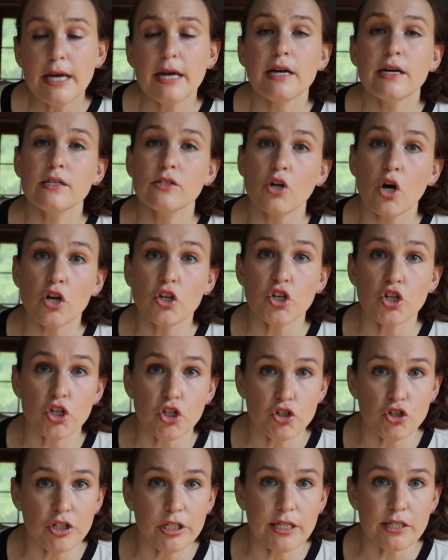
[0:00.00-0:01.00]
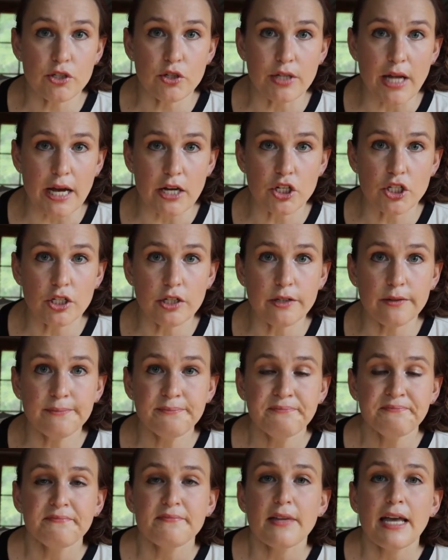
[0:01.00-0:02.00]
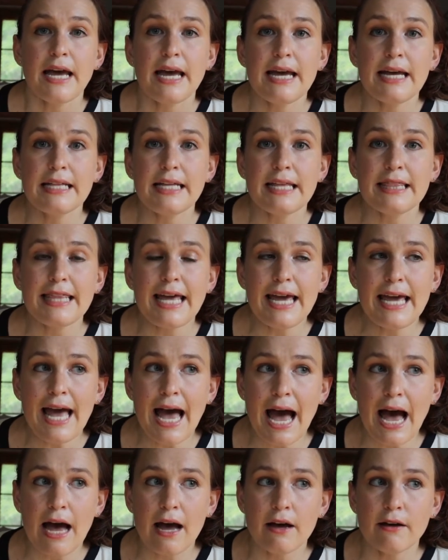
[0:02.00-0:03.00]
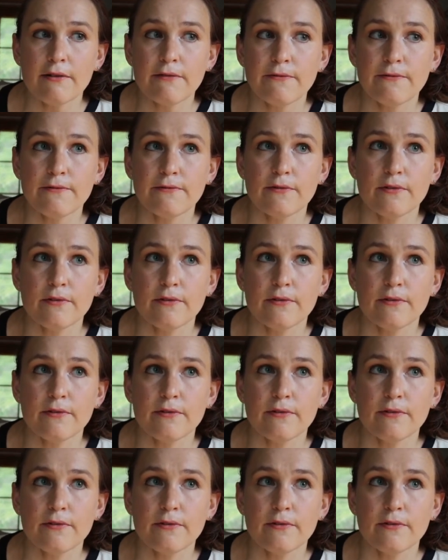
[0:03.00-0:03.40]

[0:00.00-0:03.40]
is called Children International, and they have